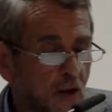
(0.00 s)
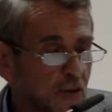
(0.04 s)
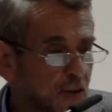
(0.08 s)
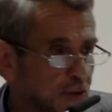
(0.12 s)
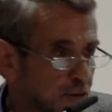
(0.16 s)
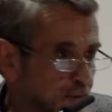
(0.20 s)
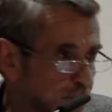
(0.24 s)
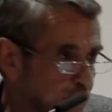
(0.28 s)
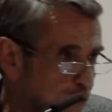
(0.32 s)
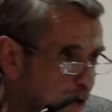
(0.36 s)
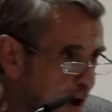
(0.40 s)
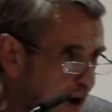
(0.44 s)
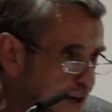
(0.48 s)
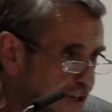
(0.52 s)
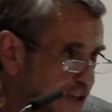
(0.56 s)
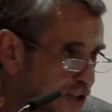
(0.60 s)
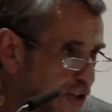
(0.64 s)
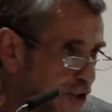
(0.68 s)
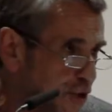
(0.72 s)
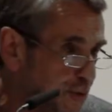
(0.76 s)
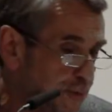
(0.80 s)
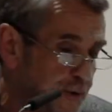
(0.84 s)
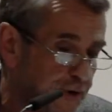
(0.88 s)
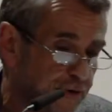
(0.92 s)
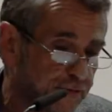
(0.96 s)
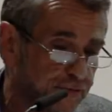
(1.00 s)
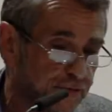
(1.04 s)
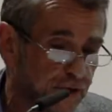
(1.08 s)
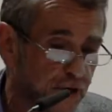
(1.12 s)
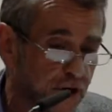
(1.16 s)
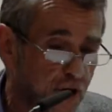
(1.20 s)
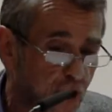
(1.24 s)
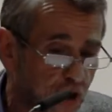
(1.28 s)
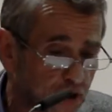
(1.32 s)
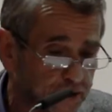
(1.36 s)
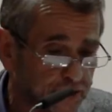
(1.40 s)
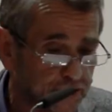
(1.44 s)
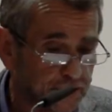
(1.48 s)
on the right to be
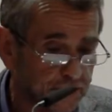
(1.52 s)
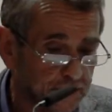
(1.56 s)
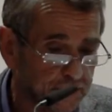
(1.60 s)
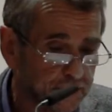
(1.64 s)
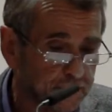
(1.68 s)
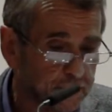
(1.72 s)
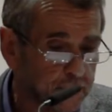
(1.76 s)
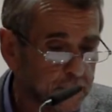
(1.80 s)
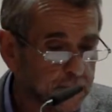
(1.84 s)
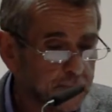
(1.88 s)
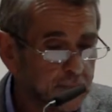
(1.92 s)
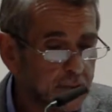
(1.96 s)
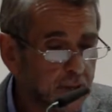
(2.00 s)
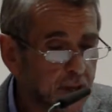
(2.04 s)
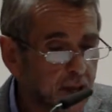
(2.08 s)
forgotten,